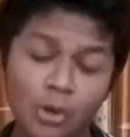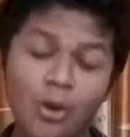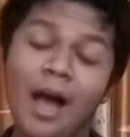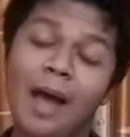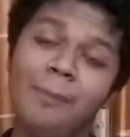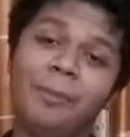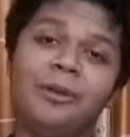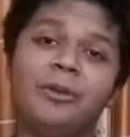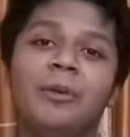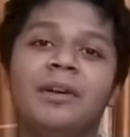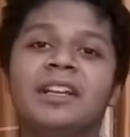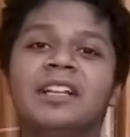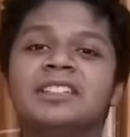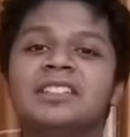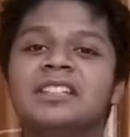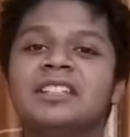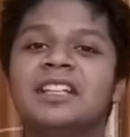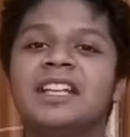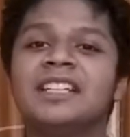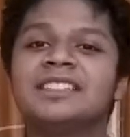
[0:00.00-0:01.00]
happy to end this
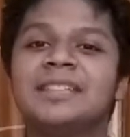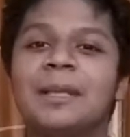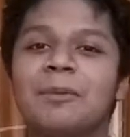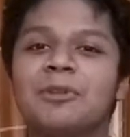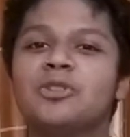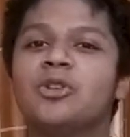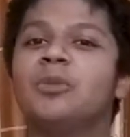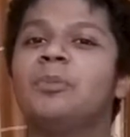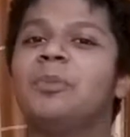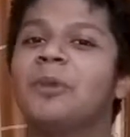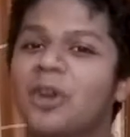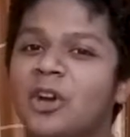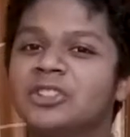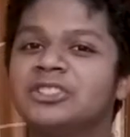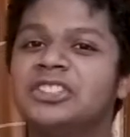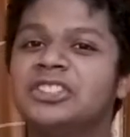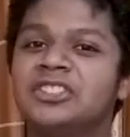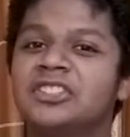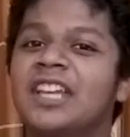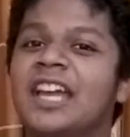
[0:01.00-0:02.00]
in the next episode because
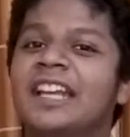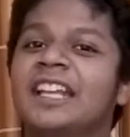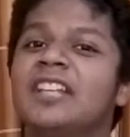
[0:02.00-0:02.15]
this is getting